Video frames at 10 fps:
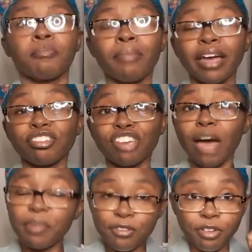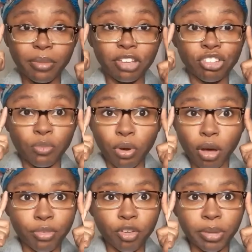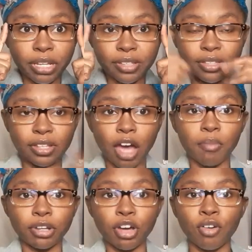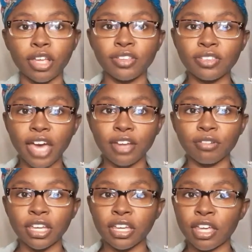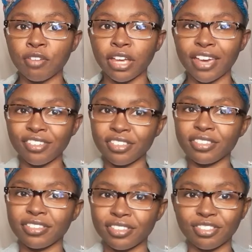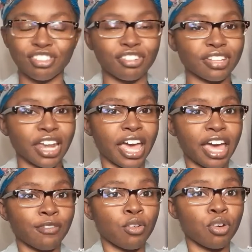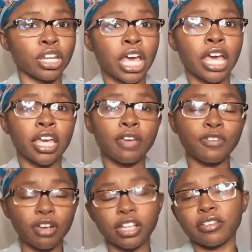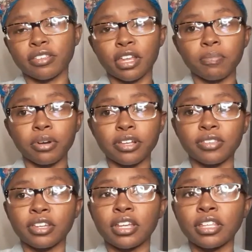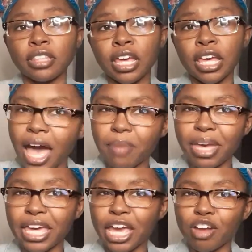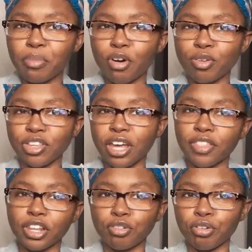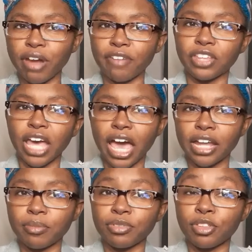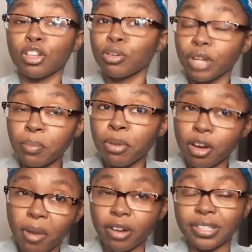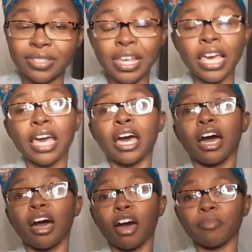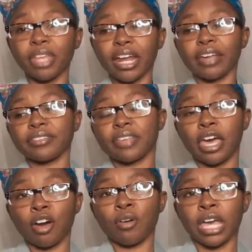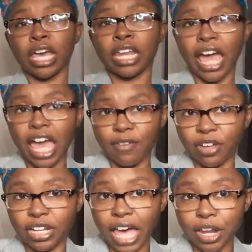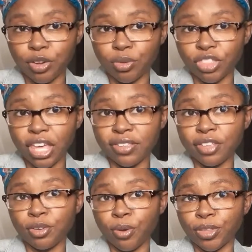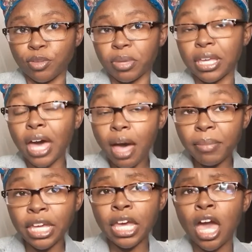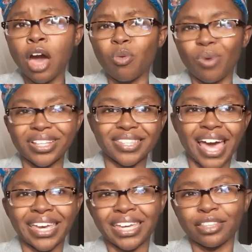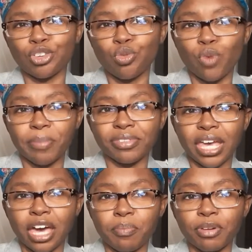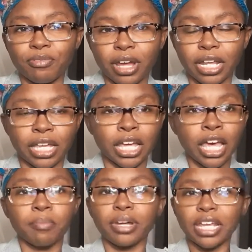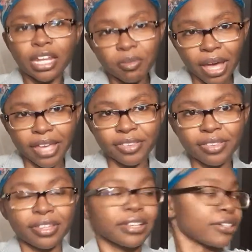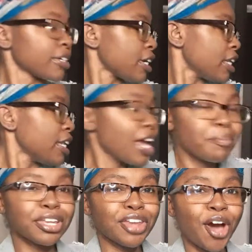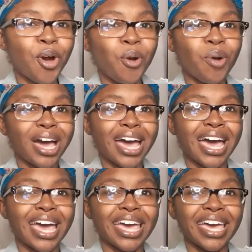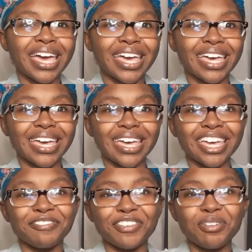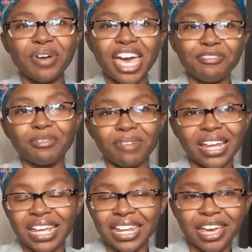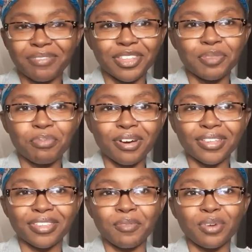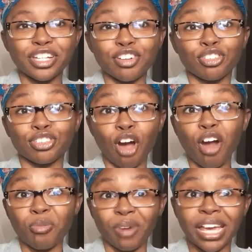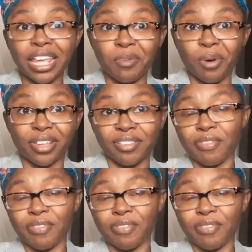My shop information will also be listed down below. It's titled Kiki Creations. This is the shirt that I have on. If you're interested in purchasing anything, I make hair bows and other little crafty items, including bookmarks that I sell. And I have a lot of new things that's going to be coming once I get the new website up and running. But anyways, let me know if you ever read any of these books and what your star rating was of